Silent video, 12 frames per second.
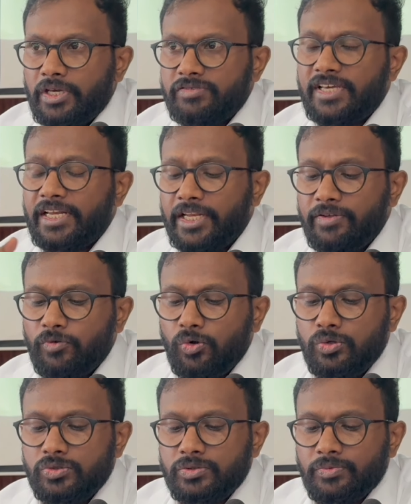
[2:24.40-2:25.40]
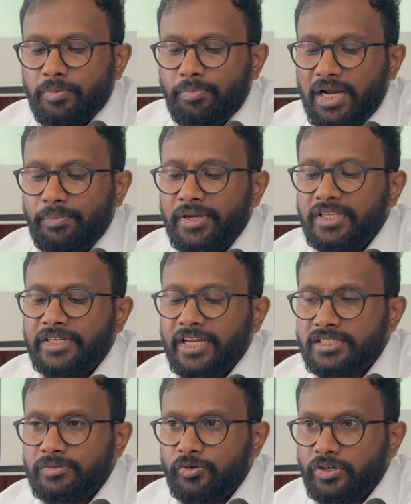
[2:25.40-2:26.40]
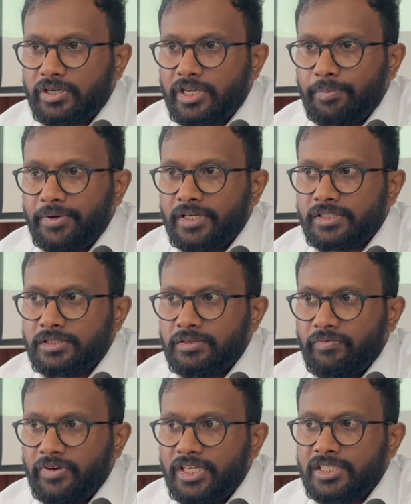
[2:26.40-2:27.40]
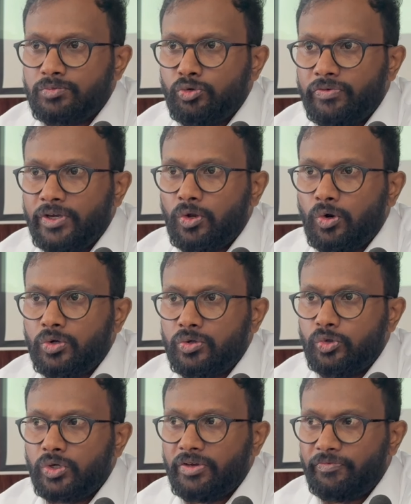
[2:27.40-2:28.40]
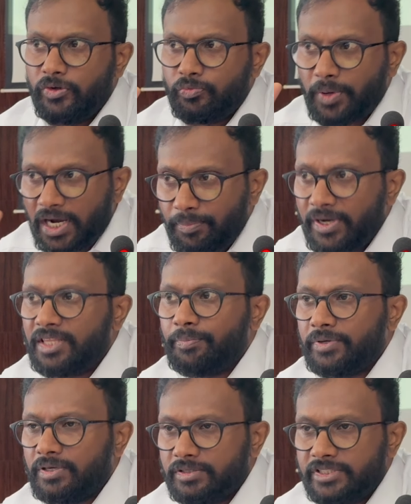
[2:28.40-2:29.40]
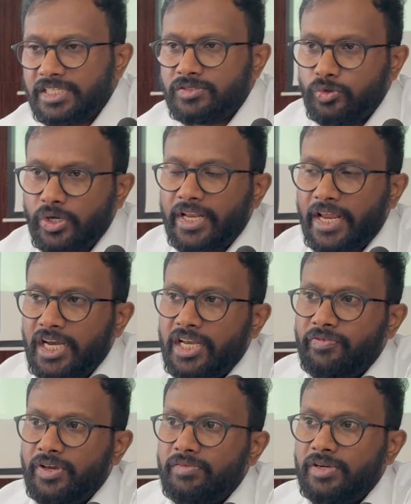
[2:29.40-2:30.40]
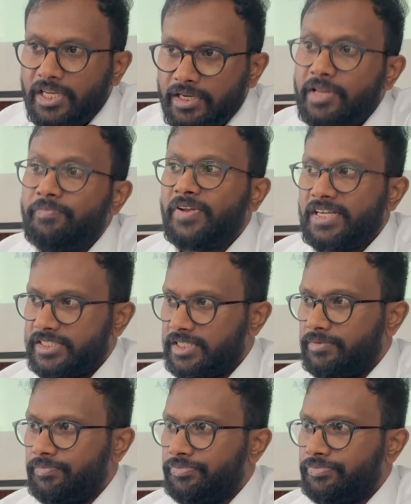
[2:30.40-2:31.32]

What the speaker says: Is there any wounds? Palpate the chest for crepitus, whether it's moving or not. If you palpate the chest, you can identify reflection.